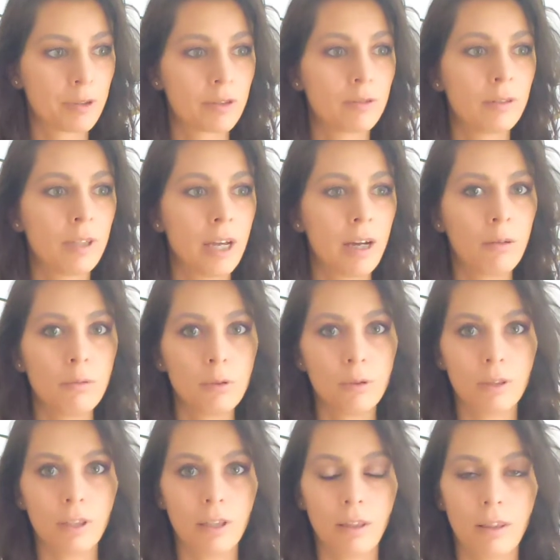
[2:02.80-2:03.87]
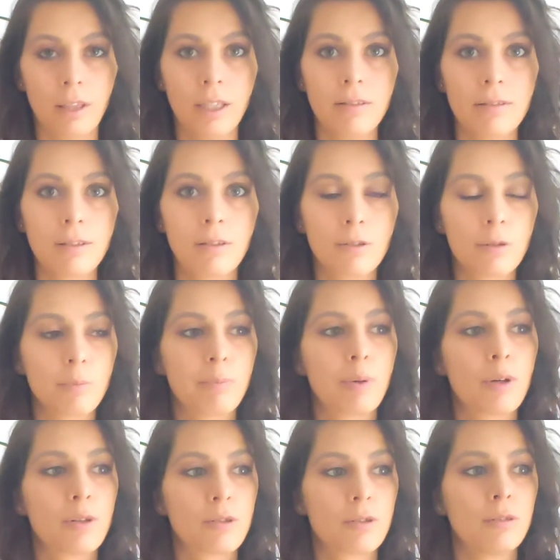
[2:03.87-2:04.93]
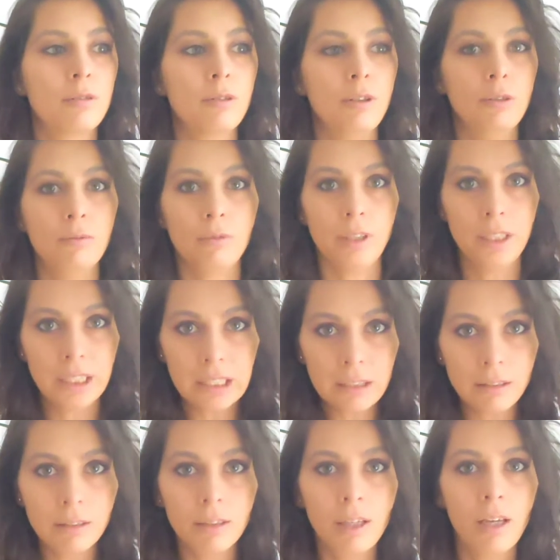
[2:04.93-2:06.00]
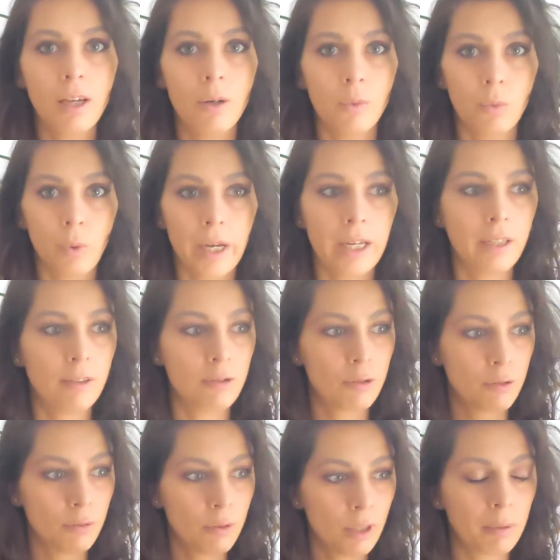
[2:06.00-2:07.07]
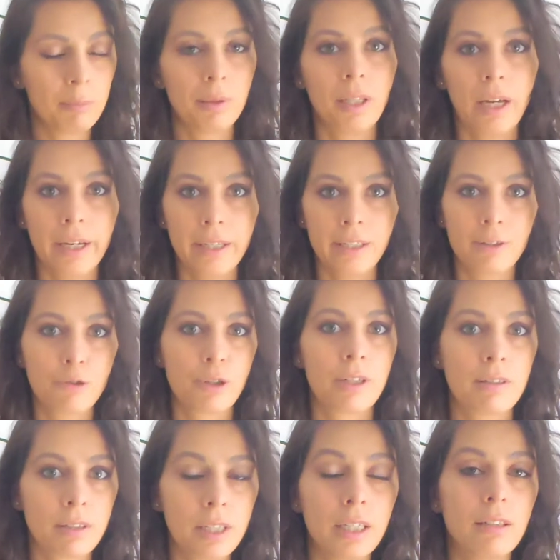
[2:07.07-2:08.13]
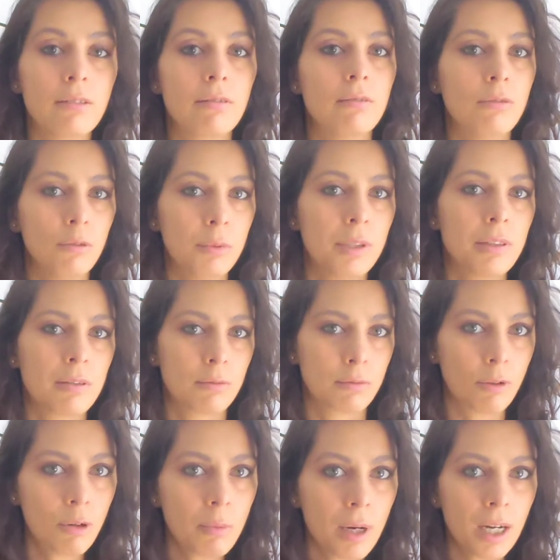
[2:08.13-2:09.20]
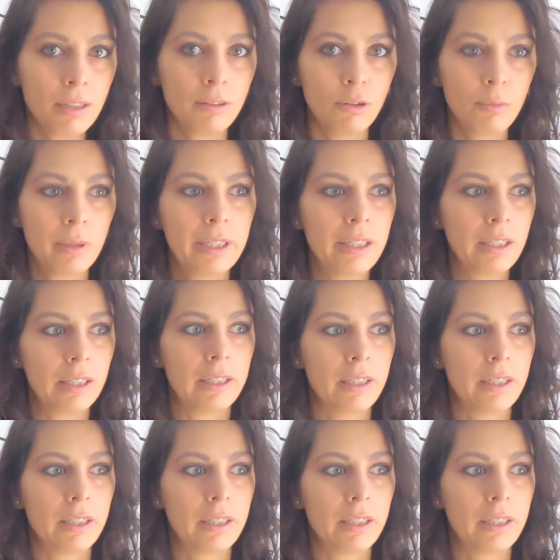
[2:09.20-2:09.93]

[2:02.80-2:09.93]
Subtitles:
personal outlook on things and their personal unique way to apply and translate. Nobody's a robot. No